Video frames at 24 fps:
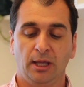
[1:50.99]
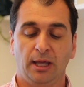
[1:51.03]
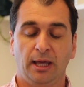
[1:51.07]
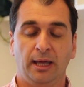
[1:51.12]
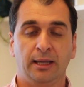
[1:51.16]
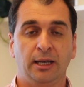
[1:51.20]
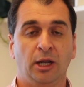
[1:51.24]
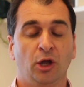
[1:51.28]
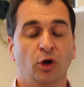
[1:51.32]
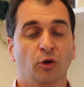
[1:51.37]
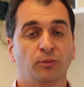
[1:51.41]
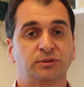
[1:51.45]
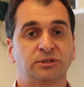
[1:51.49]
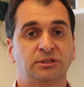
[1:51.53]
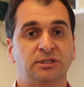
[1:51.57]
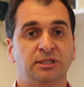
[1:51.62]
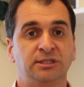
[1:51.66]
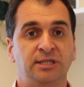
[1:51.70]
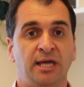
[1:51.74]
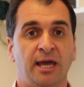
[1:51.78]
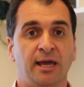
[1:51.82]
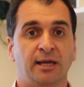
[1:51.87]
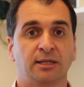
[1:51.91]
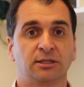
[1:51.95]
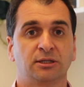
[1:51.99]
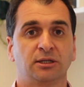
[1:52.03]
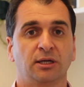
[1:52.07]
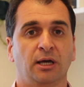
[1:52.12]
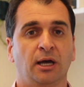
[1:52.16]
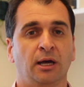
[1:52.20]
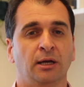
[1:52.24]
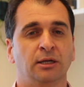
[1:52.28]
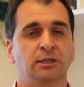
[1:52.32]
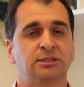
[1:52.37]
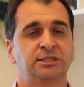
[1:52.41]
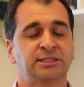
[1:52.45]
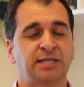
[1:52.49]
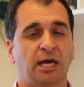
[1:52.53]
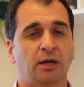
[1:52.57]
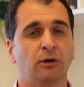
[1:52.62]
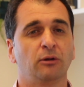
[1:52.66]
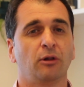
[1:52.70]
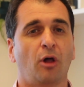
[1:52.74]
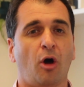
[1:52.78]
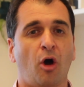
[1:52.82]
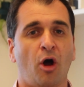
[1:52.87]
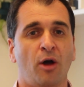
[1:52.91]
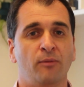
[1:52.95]
It helps detect uh,
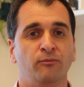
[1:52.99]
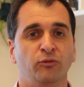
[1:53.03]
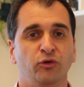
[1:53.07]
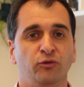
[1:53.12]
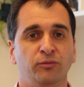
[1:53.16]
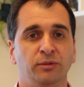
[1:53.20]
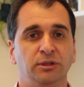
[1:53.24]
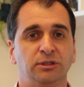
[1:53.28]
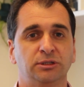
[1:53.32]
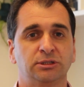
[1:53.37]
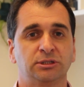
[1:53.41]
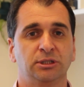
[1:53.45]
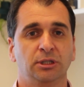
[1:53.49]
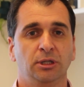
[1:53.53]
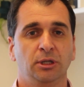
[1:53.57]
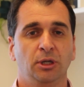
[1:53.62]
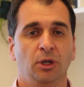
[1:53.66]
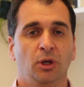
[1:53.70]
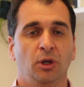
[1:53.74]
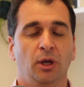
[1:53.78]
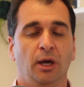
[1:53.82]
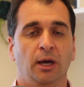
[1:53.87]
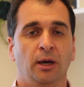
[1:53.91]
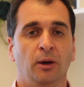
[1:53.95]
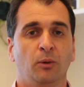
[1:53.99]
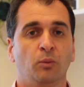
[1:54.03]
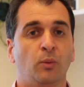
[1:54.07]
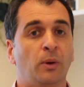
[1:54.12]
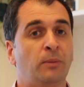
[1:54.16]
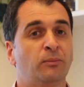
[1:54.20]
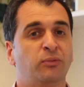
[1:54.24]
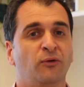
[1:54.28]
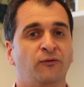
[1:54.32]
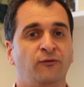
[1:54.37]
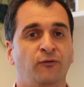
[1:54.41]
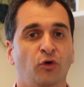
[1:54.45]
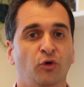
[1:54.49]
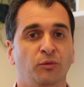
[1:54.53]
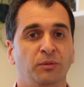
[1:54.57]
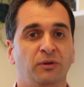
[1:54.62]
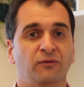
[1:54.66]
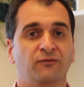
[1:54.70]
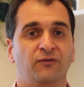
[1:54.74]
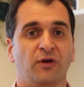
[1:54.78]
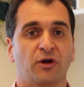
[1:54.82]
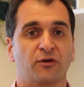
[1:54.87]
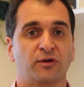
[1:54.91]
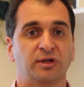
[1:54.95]
subtle eye movements uh, when
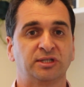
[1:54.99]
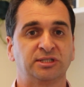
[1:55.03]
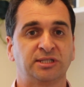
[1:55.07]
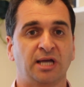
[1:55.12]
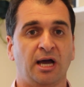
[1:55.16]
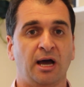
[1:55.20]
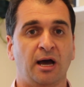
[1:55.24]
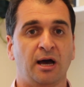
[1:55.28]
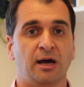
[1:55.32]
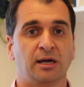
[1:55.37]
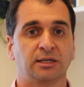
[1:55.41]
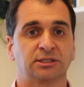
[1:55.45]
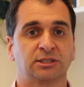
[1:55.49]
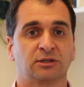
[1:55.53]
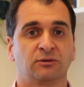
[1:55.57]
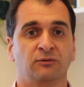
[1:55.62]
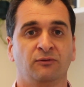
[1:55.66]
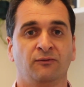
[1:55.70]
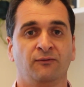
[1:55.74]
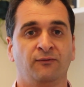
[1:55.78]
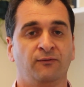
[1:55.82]
performing various tasks